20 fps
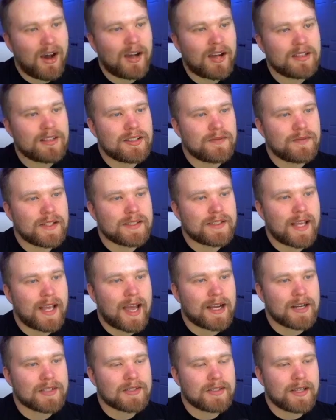odds of this
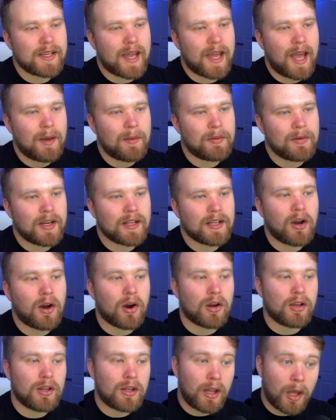actually happening
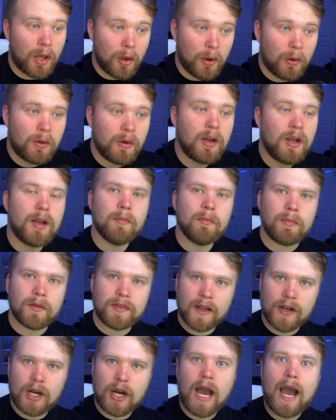are low, but
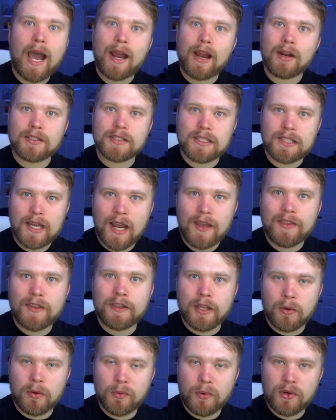they're higher today
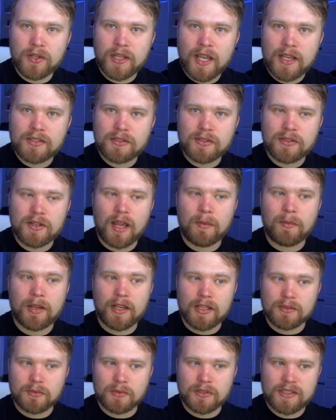than they were yesterday
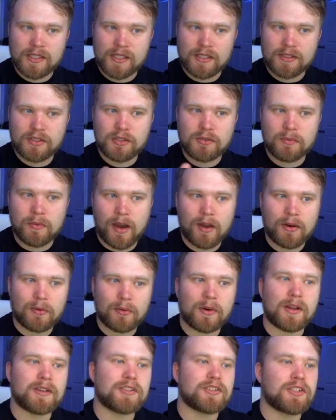because we're seeing two model
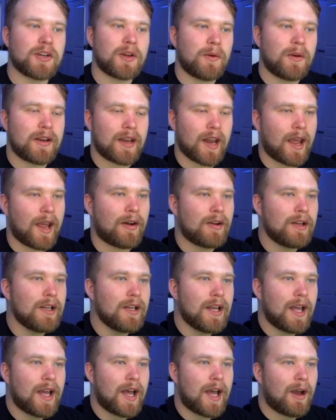runs show it now.
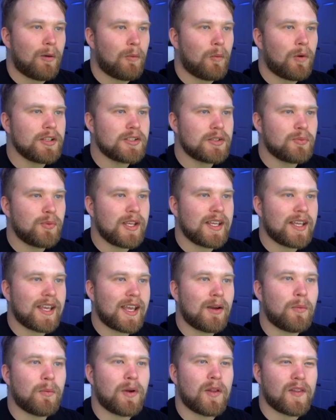Once we
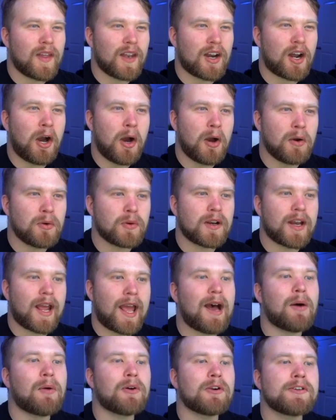get within 100
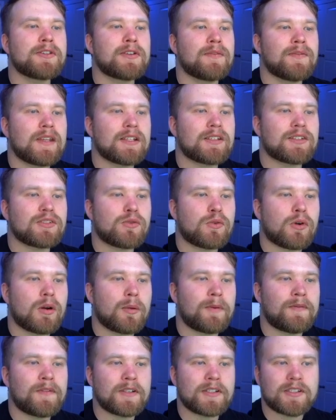hours of this
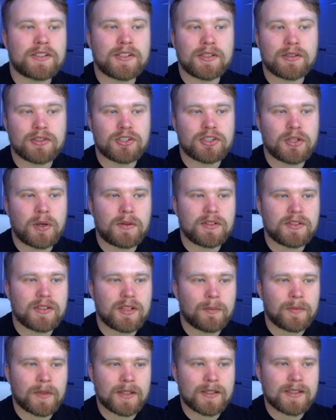storm, if it's still showing
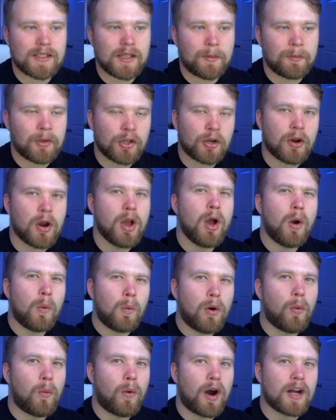something similar,
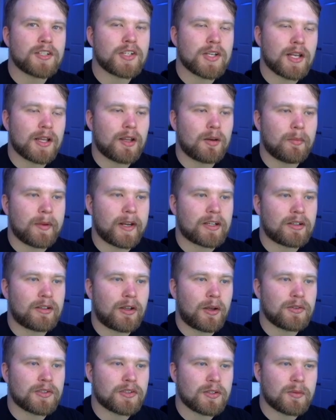we'll watch it a little bit
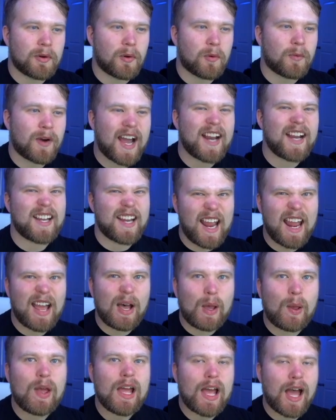closer. But right
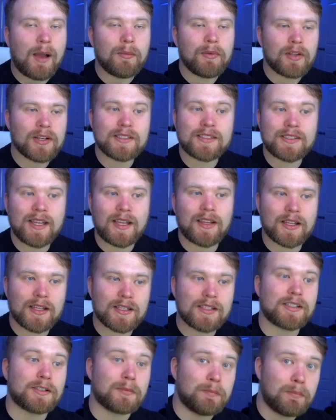now, I'm going to say that
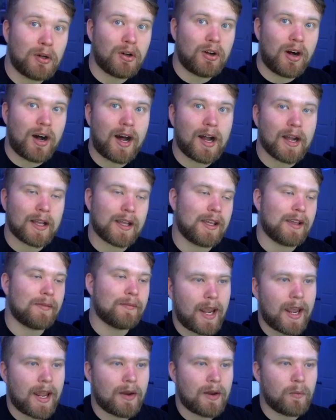this is bull hockey,
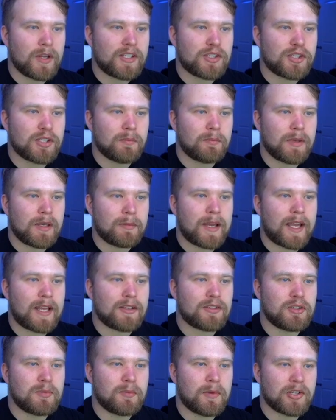and we shouldn't be
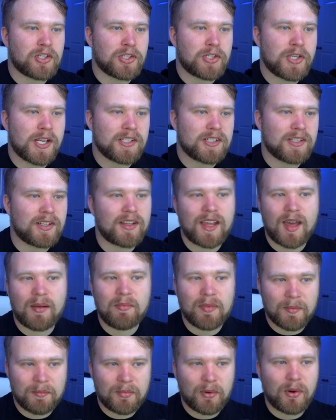paying too much attention to
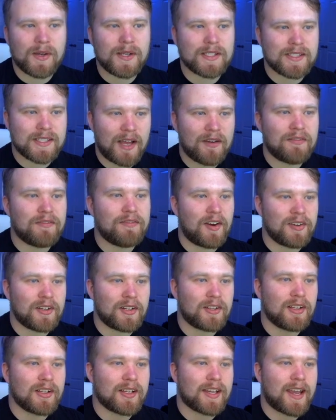that. But boy, is that fun
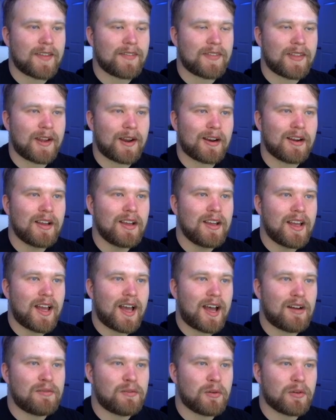to look at there
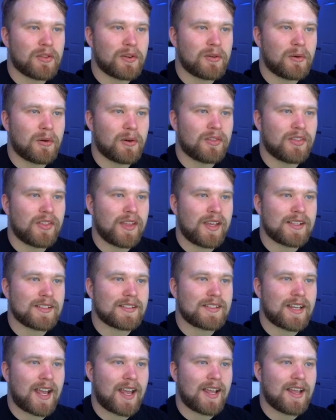for the
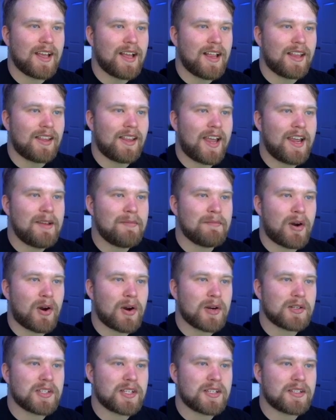Northeast. A late
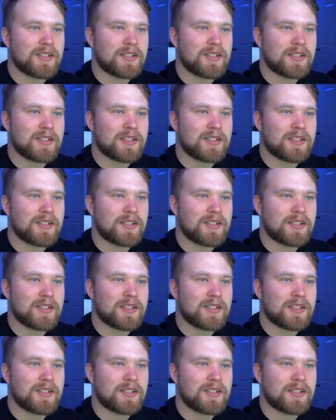March